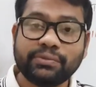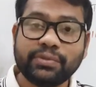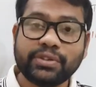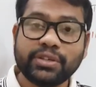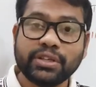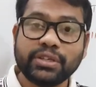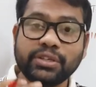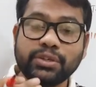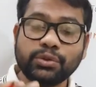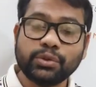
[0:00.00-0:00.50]

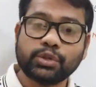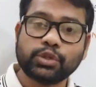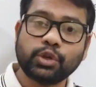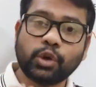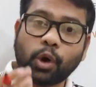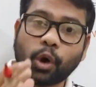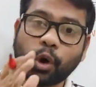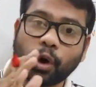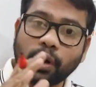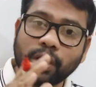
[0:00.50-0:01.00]
which is used
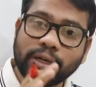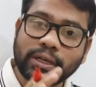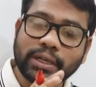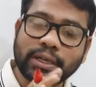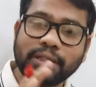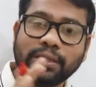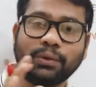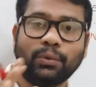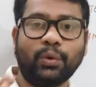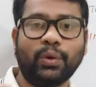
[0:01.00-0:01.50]
to
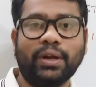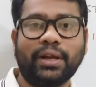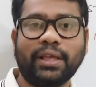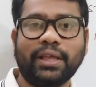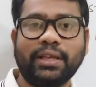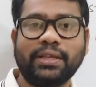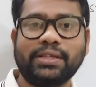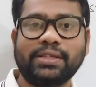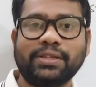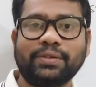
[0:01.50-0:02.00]
alter the
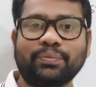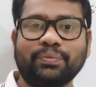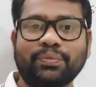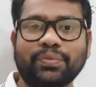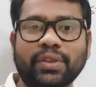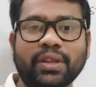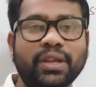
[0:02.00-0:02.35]
voltage.